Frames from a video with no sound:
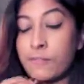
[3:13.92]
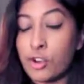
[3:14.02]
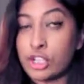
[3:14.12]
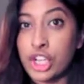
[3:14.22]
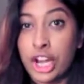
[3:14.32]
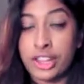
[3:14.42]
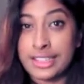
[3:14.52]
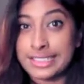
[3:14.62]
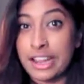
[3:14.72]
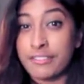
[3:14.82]
for
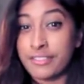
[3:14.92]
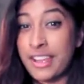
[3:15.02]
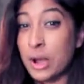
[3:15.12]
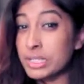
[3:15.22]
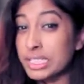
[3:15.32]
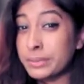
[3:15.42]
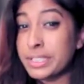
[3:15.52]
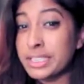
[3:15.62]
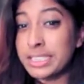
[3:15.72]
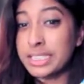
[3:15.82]
Jonathan Safran Foer's
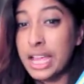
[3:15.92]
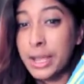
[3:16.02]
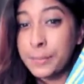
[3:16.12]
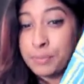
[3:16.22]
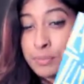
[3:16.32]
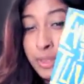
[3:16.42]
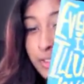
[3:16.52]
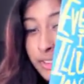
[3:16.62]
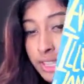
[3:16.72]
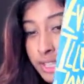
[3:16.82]
books.
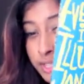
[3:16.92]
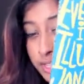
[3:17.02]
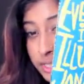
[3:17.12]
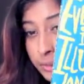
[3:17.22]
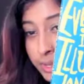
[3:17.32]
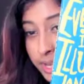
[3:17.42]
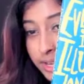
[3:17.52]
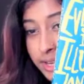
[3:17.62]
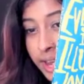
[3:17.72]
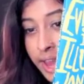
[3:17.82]
Everything is
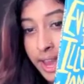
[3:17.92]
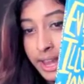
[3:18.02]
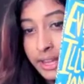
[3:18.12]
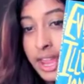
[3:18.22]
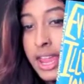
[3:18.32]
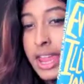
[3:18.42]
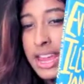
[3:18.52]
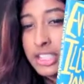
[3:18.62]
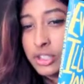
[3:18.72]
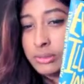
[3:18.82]
illuminated and
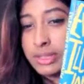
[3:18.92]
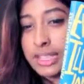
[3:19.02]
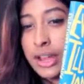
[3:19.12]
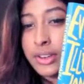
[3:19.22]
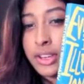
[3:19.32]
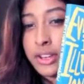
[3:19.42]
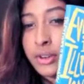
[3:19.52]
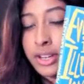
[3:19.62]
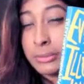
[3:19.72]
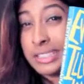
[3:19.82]
extremely loud and
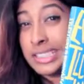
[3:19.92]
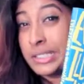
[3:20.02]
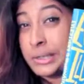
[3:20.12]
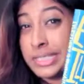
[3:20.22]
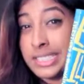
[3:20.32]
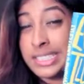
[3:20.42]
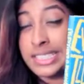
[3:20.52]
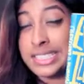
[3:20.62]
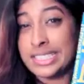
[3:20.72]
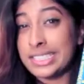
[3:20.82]
incredibly close. It's
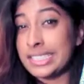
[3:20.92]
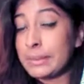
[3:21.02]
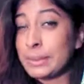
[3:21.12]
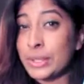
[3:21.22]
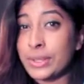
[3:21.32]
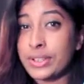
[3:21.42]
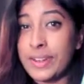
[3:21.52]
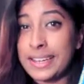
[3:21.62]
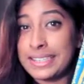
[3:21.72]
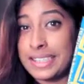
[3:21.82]
same sort of
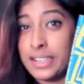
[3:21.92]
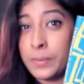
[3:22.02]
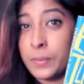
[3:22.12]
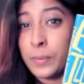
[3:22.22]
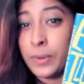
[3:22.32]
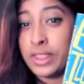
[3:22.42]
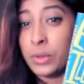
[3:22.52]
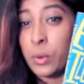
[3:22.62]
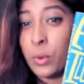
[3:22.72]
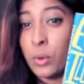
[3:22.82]
idea with the
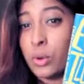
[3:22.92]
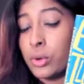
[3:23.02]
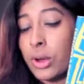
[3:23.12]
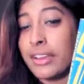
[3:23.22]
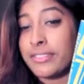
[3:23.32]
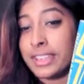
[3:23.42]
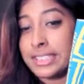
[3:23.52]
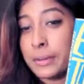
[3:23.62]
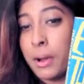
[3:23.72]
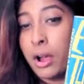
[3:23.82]
whole graphic
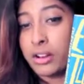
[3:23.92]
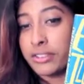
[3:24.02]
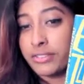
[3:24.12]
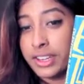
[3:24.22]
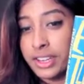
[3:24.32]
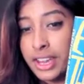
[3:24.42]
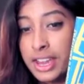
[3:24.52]
typography